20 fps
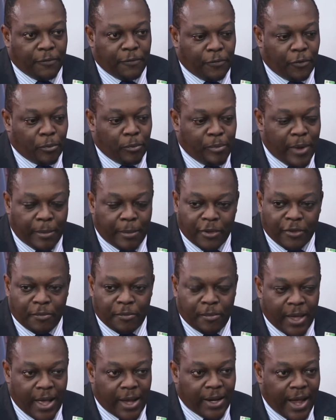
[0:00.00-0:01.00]
if you
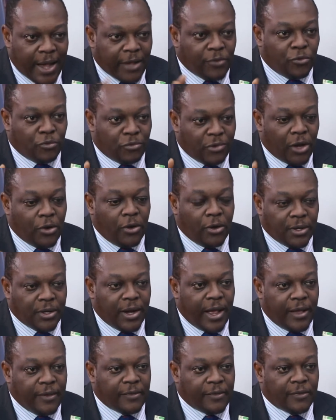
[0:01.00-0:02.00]
permit me, I'd like to
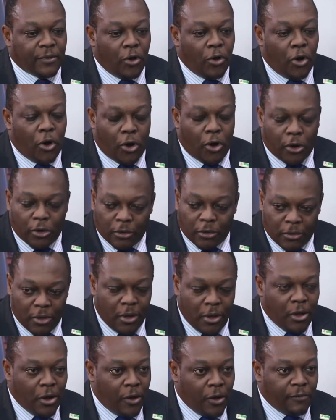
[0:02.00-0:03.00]
recognize all
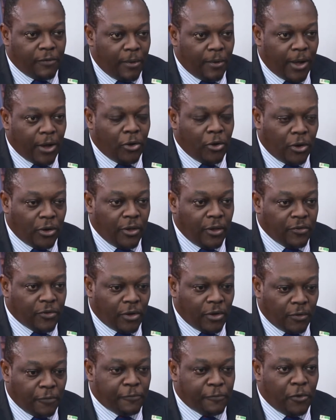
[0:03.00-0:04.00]
of our colleagues
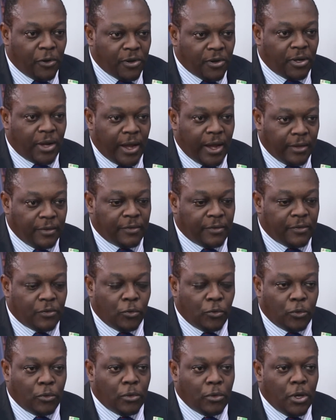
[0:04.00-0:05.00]
on the front lines
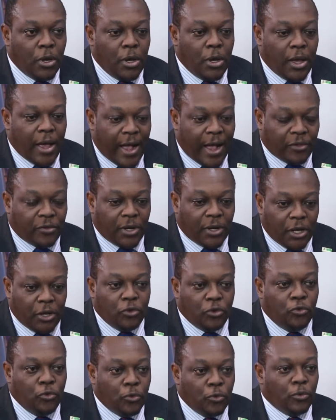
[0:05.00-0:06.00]
who actually
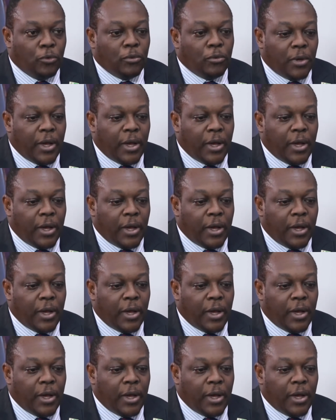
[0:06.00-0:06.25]
do